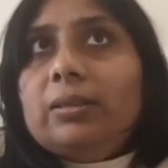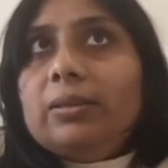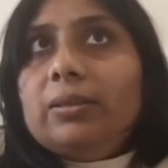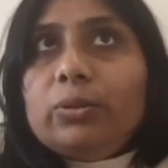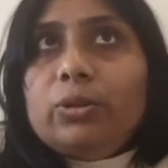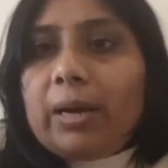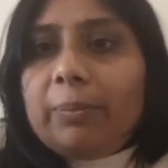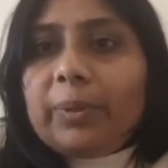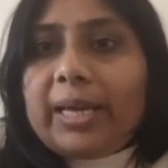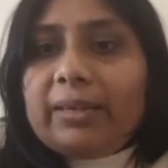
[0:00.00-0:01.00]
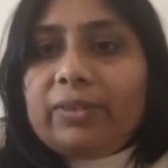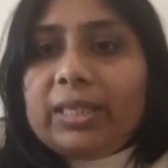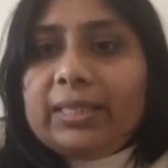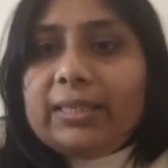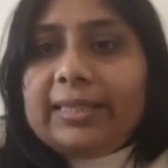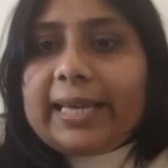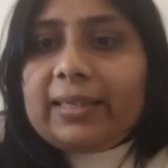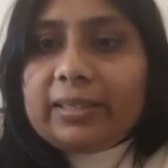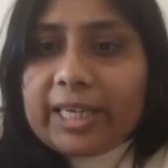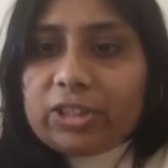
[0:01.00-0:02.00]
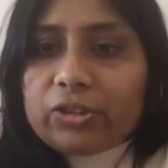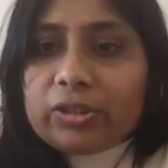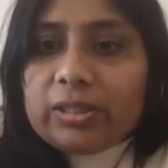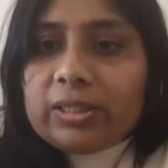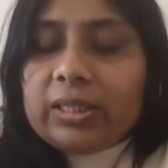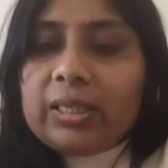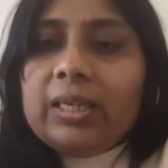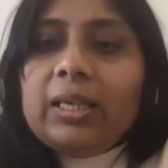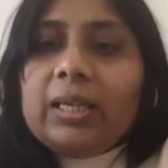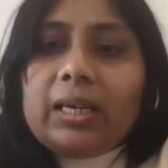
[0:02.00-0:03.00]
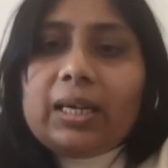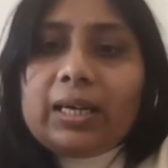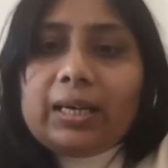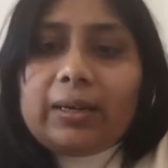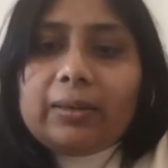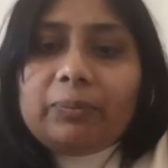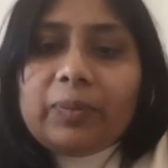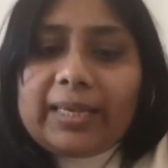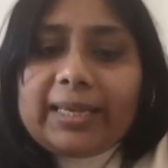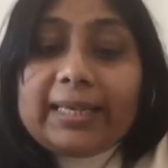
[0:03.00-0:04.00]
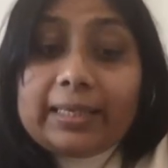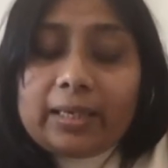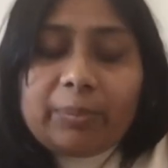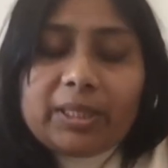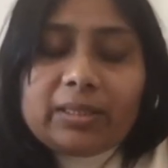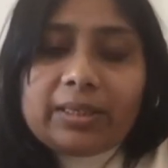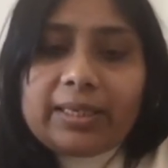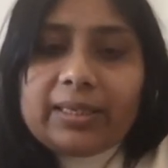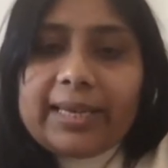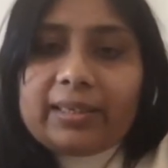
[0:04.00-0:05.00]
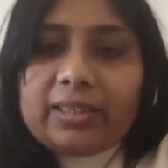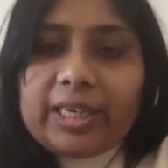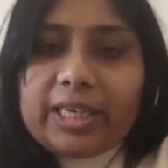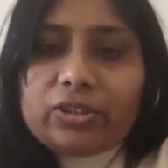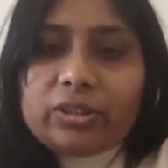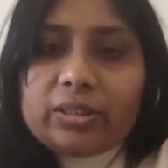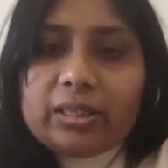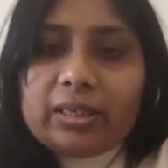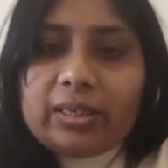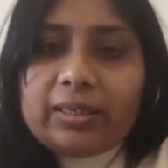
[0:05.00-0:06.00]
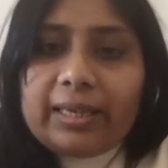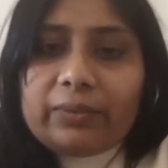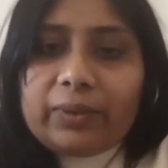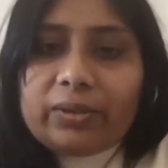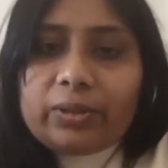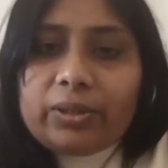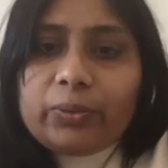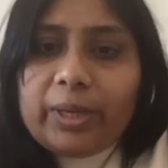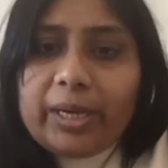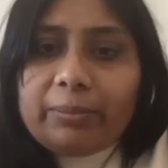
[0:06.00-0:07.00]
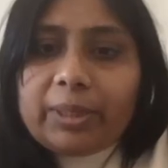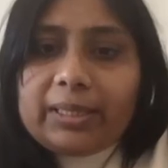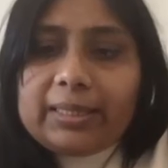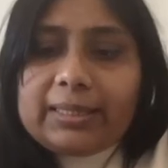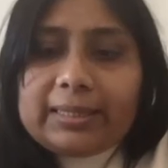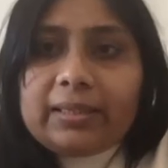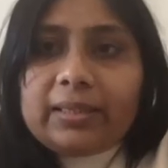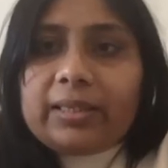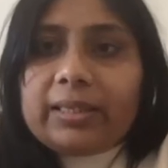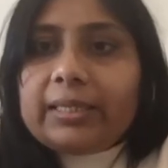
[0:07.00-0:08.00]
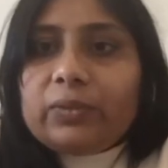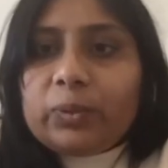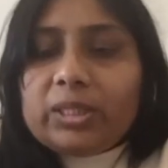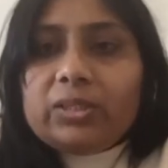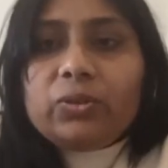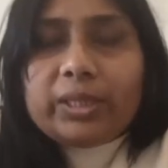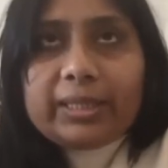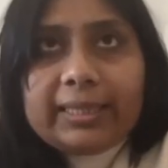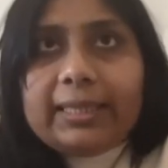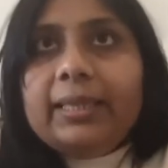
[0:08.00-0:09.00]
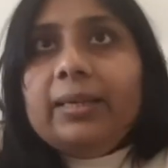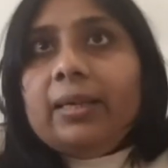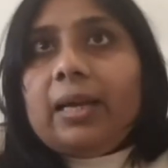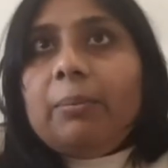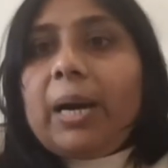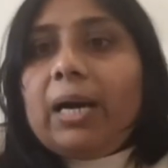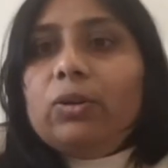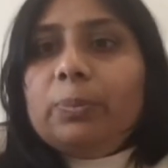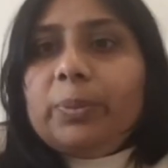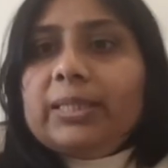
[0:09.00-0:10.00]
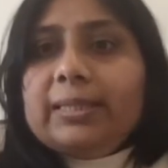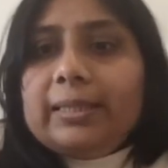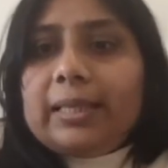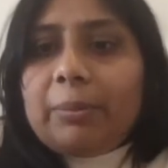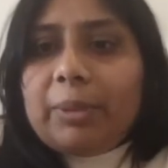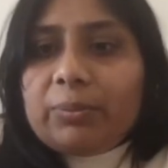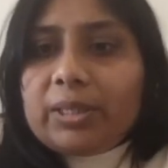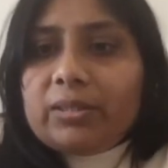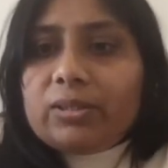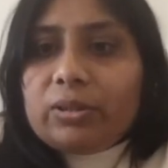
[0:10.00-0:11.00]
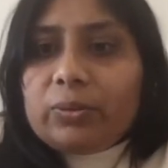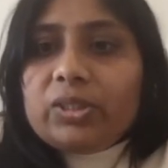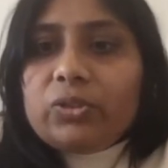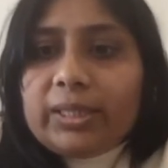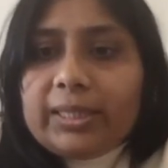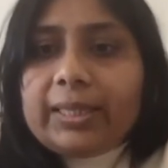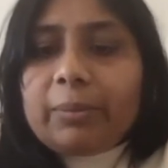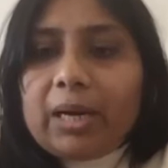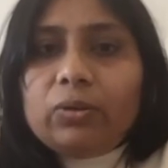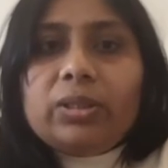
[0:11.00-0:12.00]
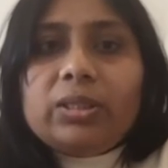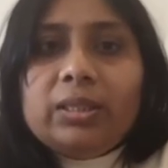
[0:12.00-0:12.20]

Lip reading: youth who showed up, and we did a declaration that ended up in a declaration that went to the UN. But this year it was really about personal commitment. So it was really about